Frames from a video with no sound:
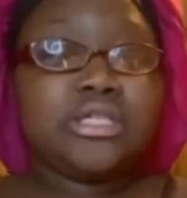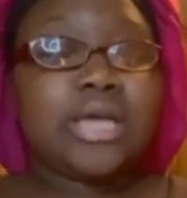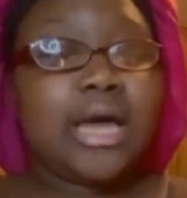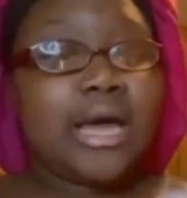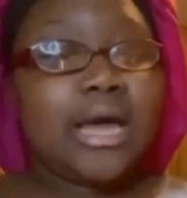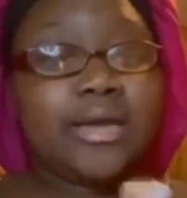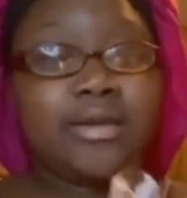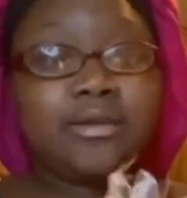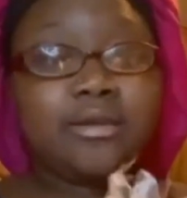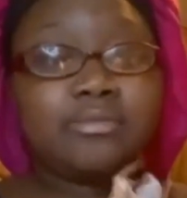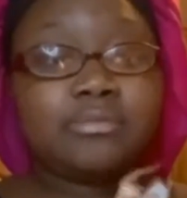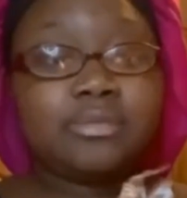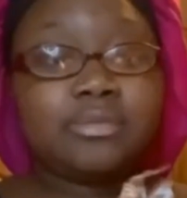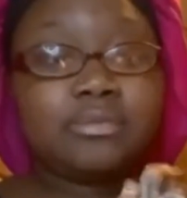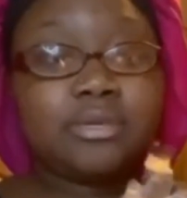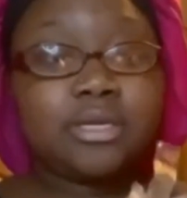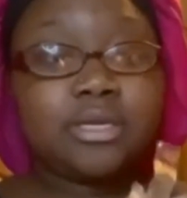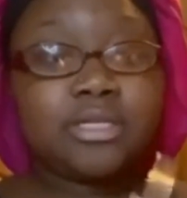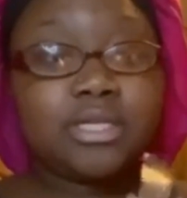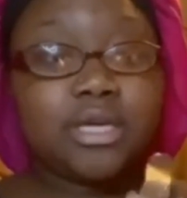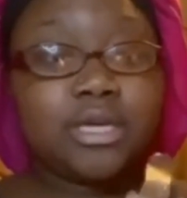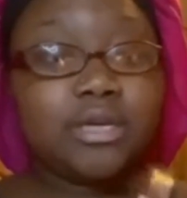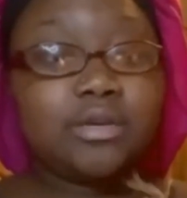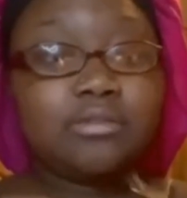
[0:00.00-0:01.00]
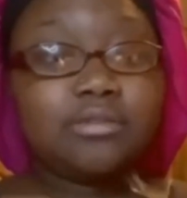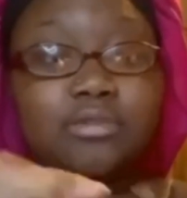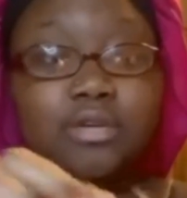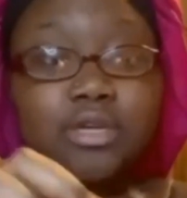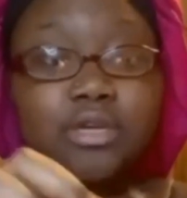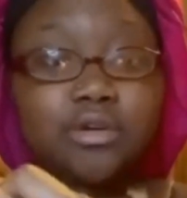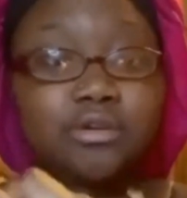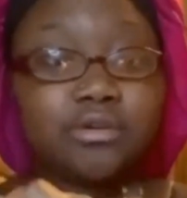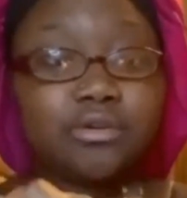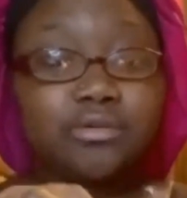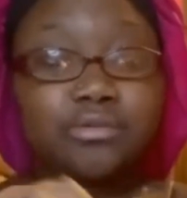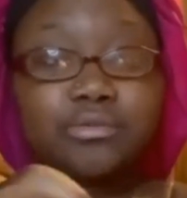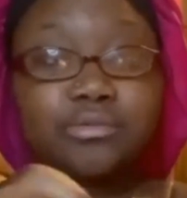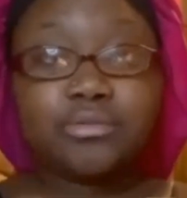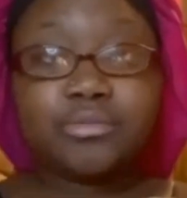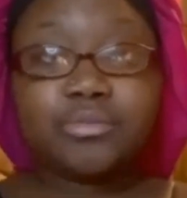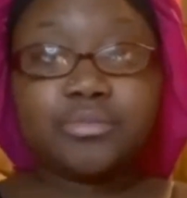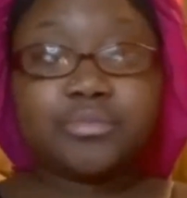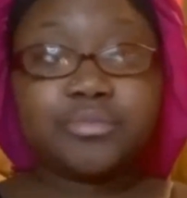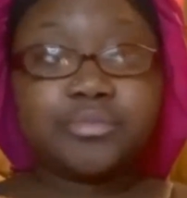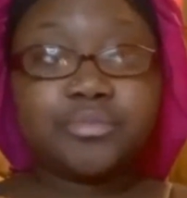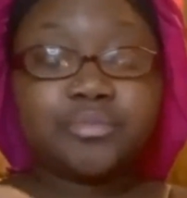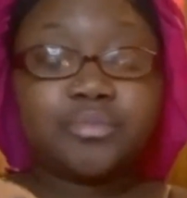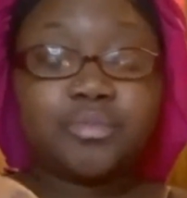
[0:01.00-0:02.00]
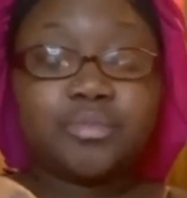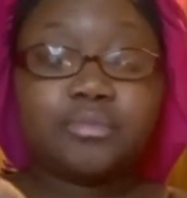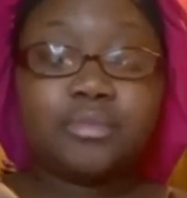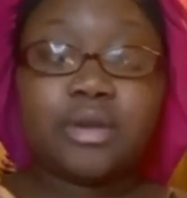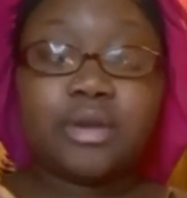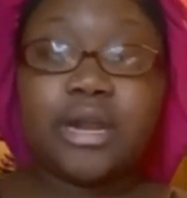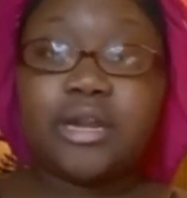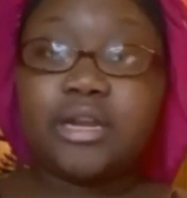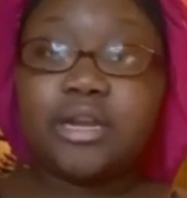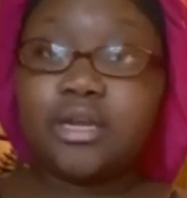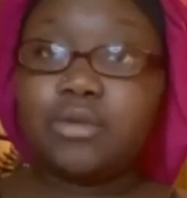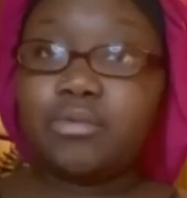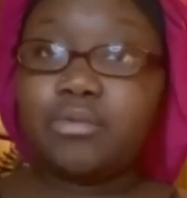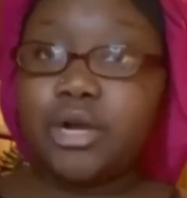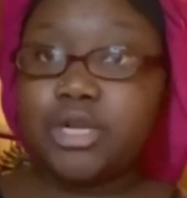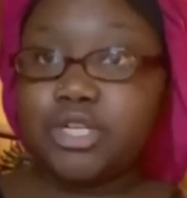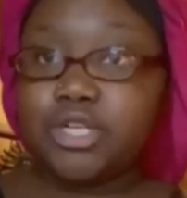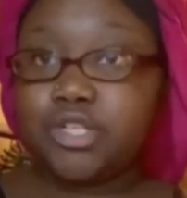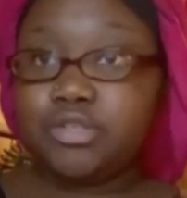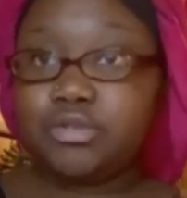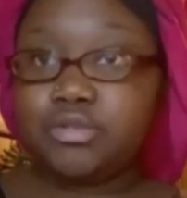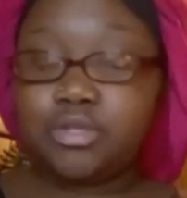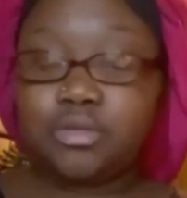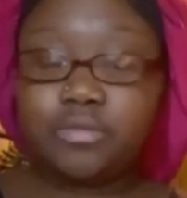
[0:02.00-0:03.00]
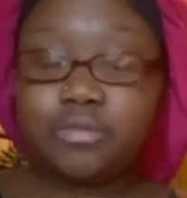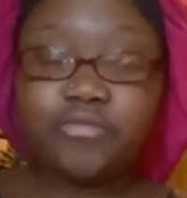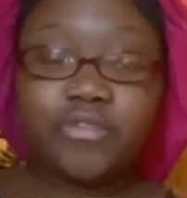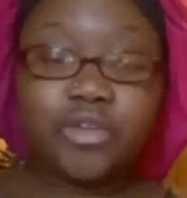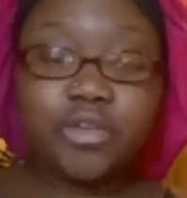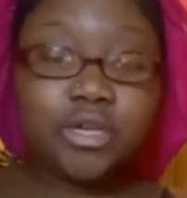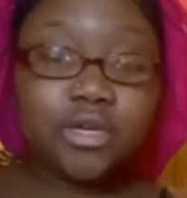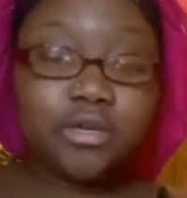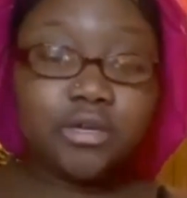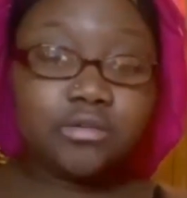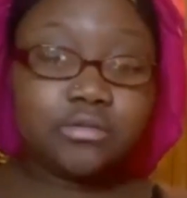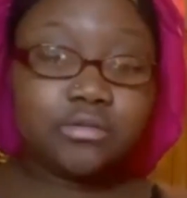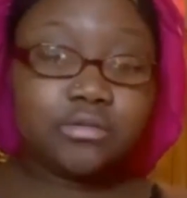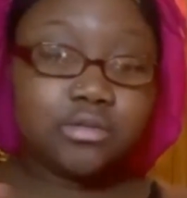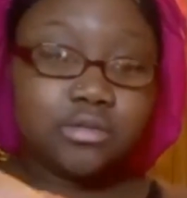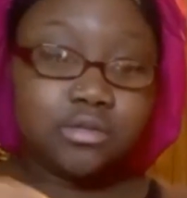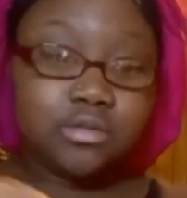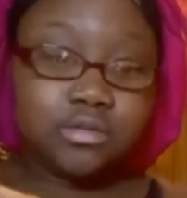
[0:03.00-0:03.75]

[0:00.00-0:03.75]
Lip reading: items because I don't know. But I did watch YouTube videos.